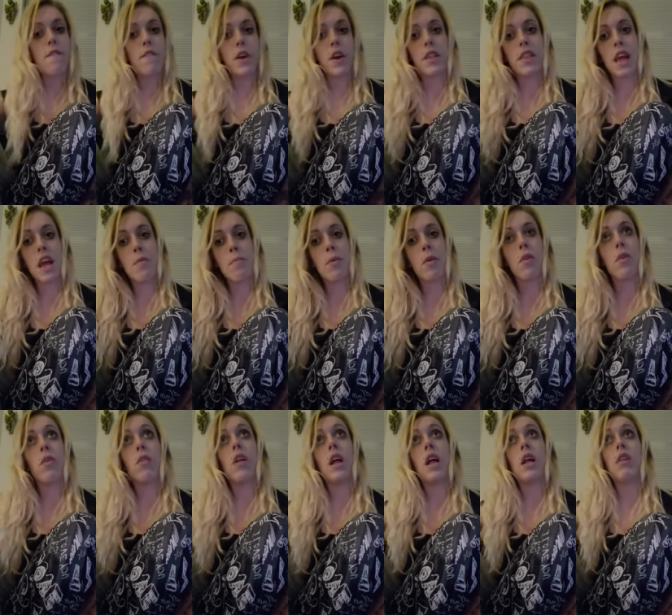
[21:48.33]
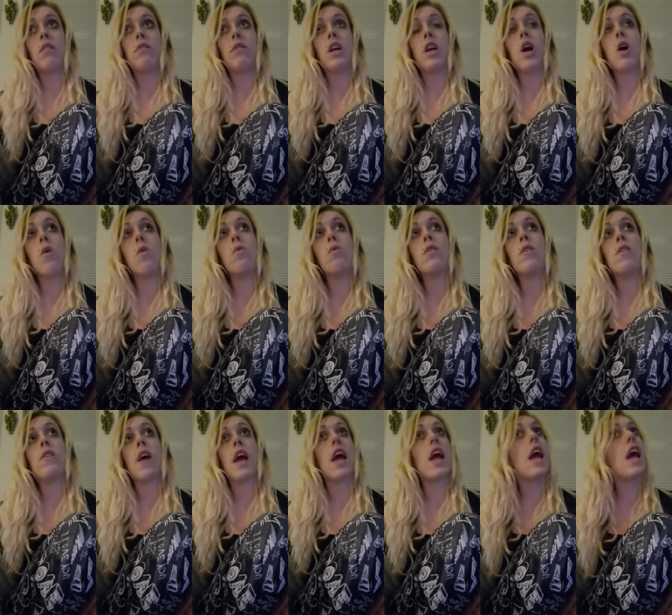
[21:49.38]
for example, you know,
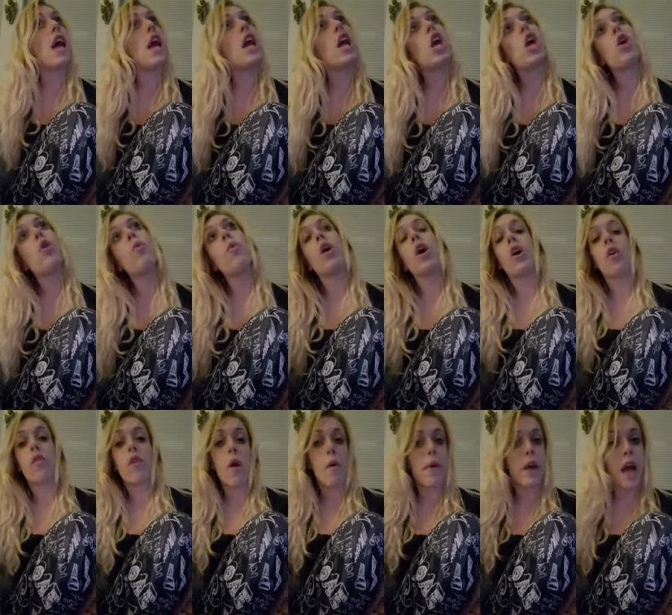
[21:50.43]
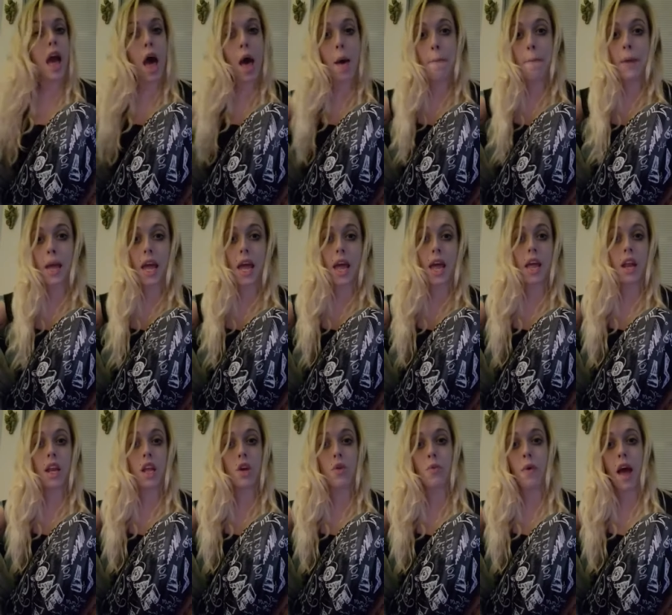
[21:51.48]
say you were growing up
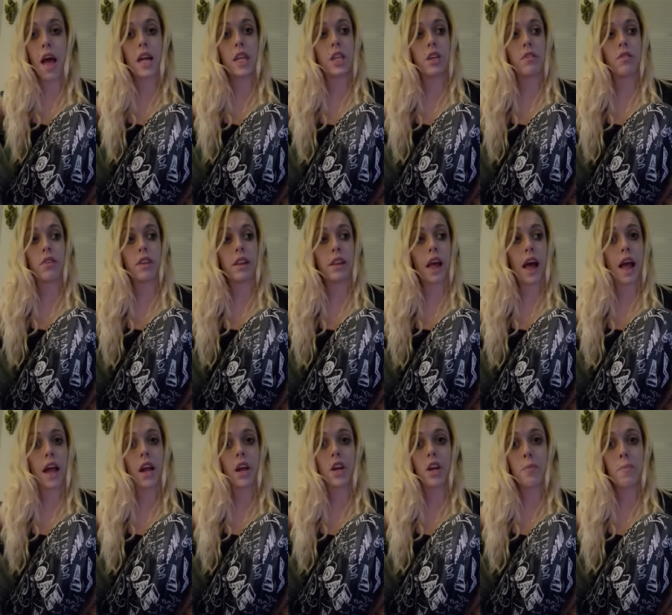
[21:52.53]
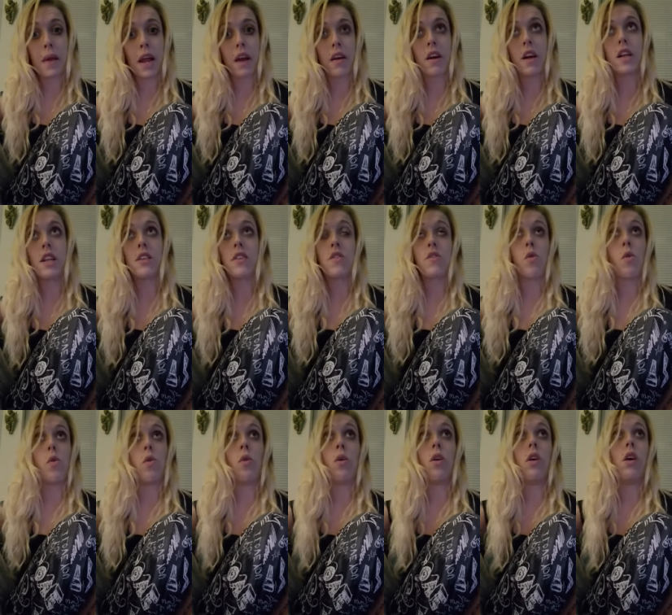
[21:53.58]
and you had to rely on your parents
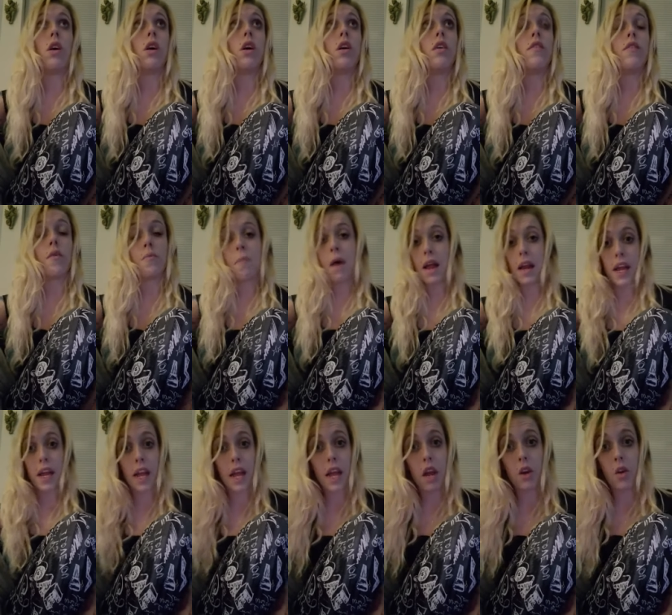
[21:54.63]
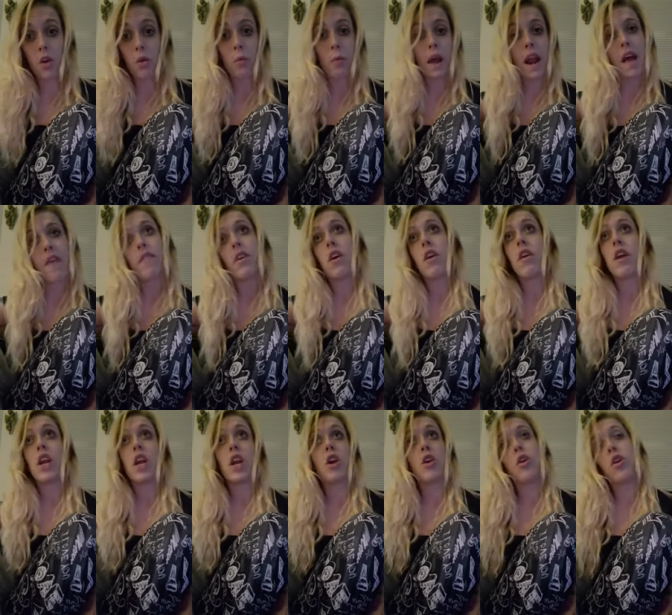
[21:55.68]
or for money or whatever,
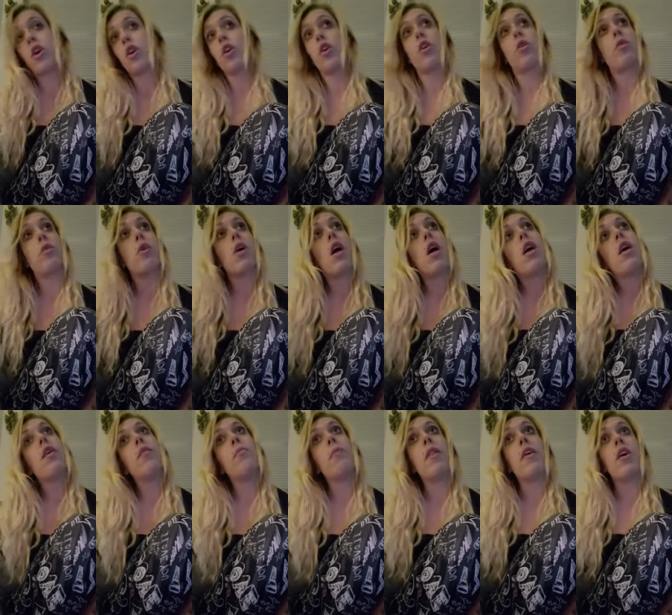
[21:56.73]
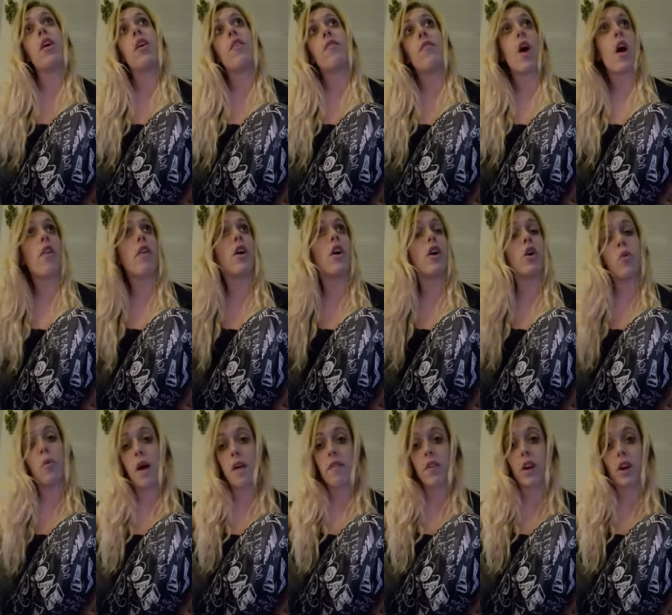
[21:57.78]
and your your mother, father,
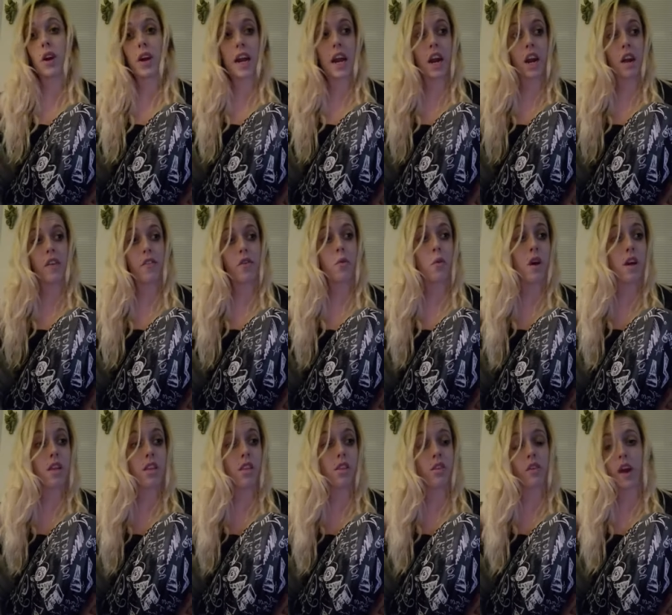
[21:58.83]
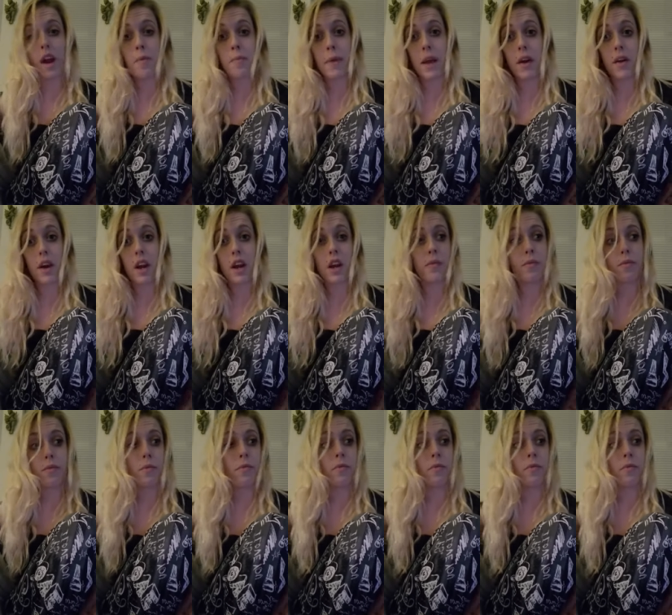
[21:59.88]
whoever your caregiver was, grandparent,